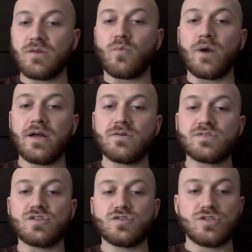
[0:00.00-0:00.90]

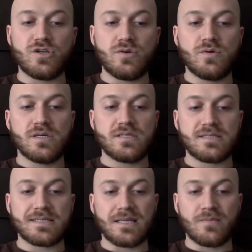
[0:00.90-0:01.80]
rails too
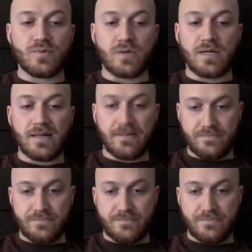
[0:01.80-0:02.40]
slippery.